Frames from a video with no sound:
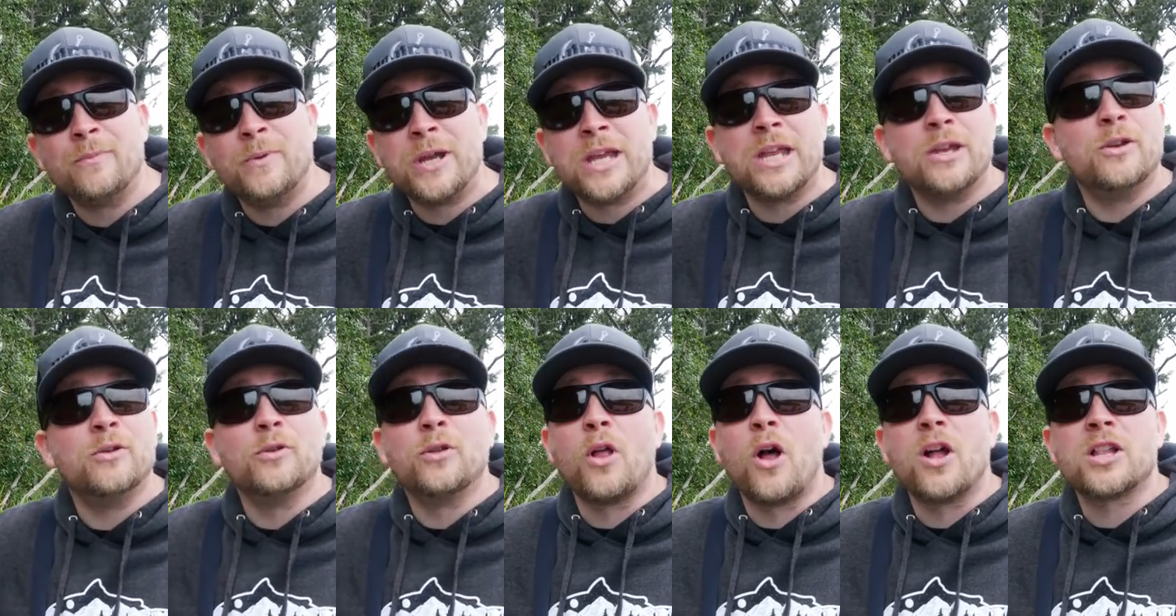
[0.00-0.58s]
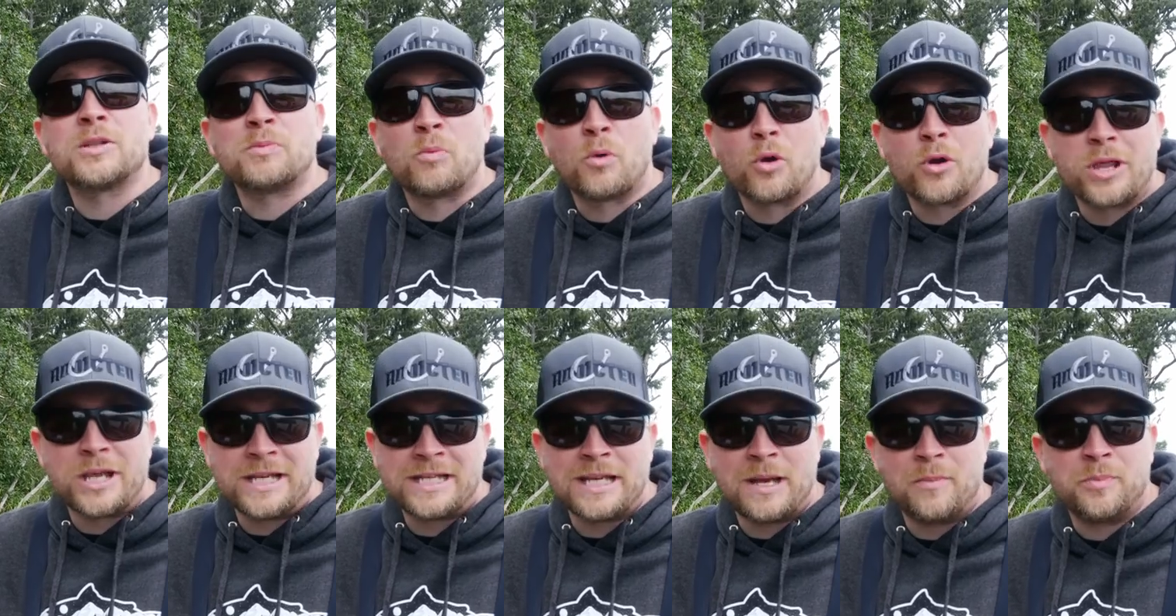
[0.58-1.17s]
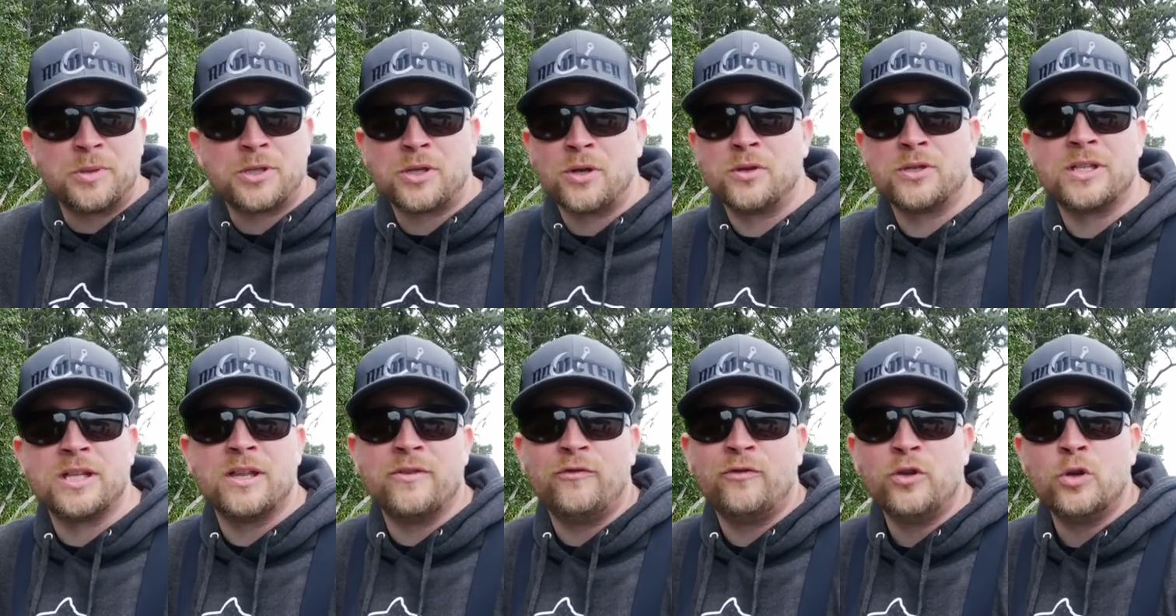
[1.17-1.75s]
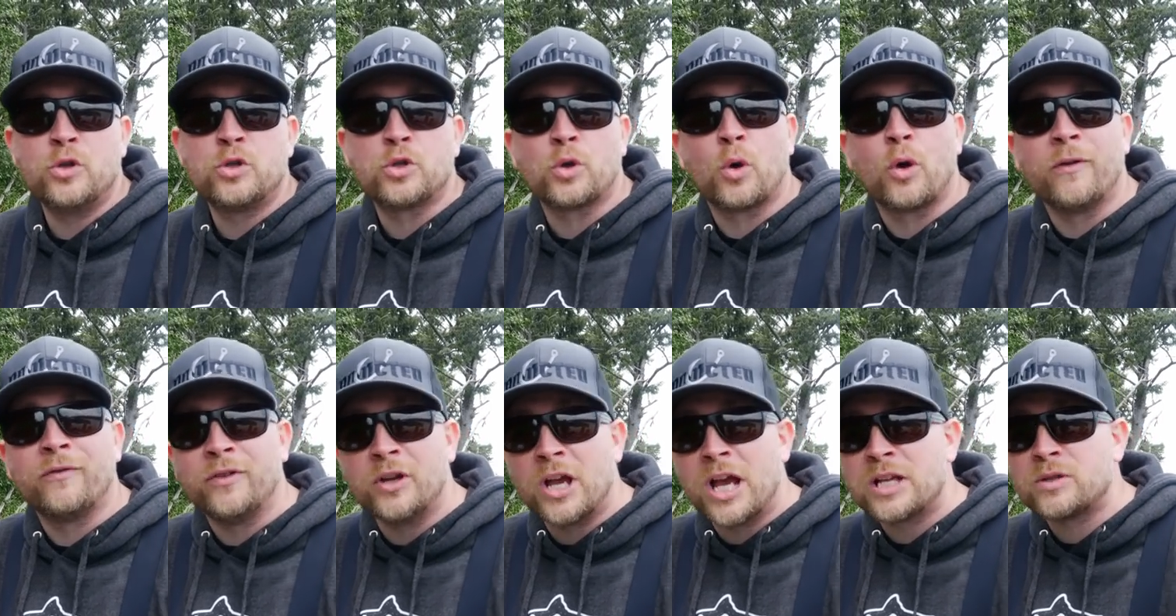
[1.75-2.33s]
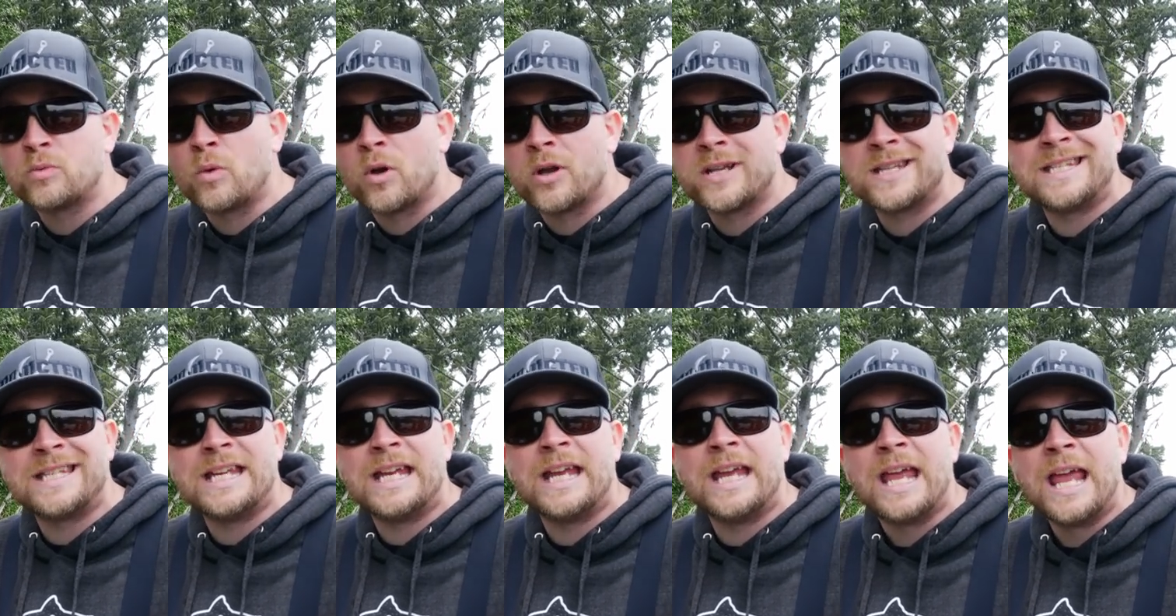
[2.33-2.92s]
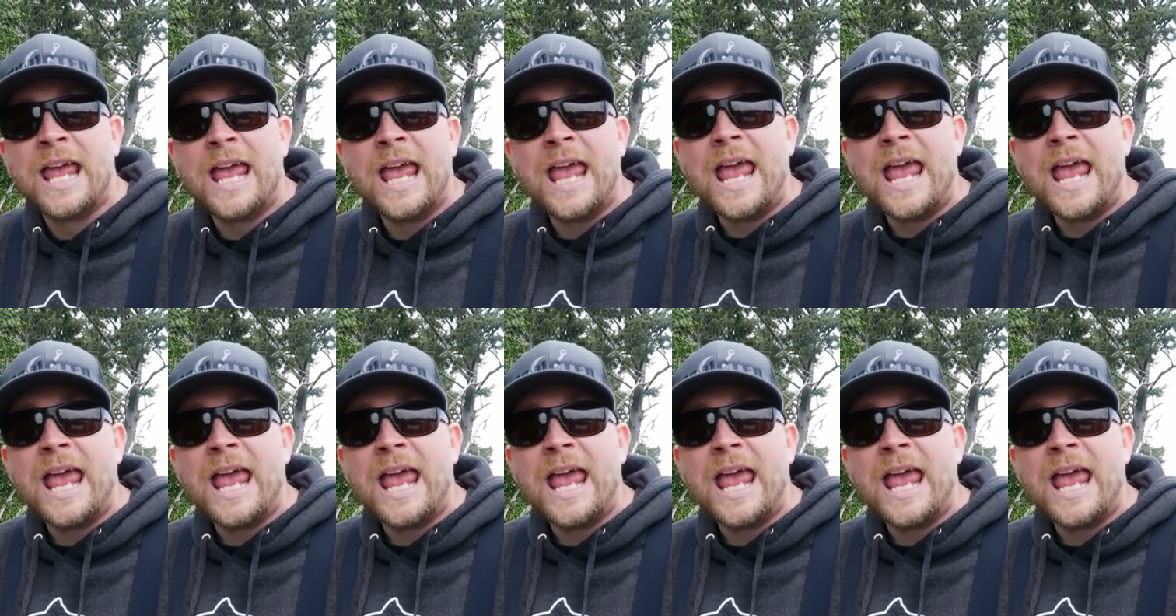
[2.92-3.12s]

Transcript: We can do lots more of these episodes in the future, or if you guys want to see